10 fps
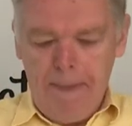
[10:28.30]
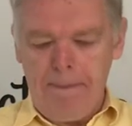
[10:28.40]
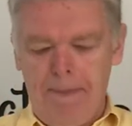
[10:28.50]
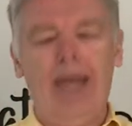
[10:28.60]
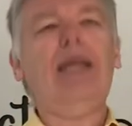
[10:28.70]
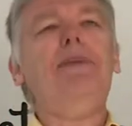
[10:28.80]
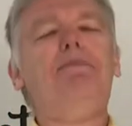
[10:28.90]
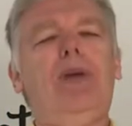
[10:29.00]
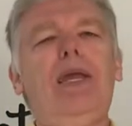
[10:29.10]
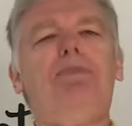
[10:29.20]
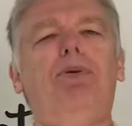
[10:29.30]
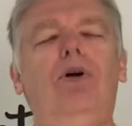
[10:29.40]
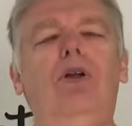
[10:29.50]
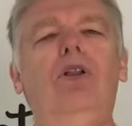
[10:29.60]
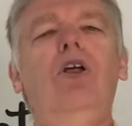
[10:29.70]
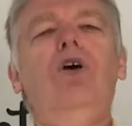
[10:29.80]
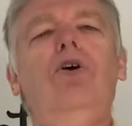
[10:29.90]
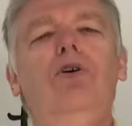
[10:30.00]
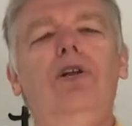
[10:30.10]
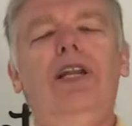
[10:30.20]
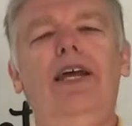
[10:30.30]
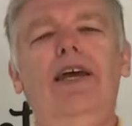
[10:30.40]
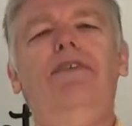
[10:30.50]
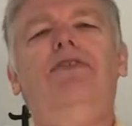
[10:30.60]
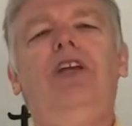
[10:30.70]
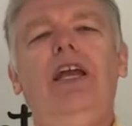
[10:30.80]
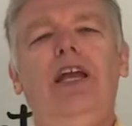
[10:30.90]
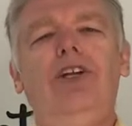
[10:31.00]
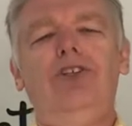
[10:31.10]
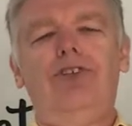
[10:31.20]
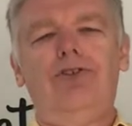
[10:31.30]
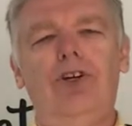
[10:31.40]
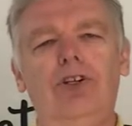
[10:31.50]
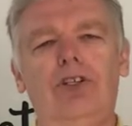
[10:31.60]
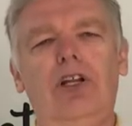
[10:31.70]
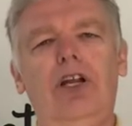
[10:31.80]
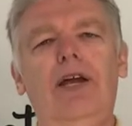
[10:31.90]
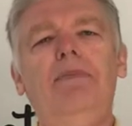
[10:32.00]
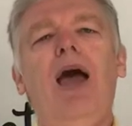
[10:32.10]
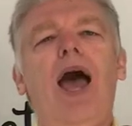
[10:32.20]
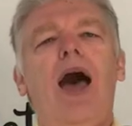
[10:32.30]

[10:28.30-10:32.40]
Many people who lived in Jerusalem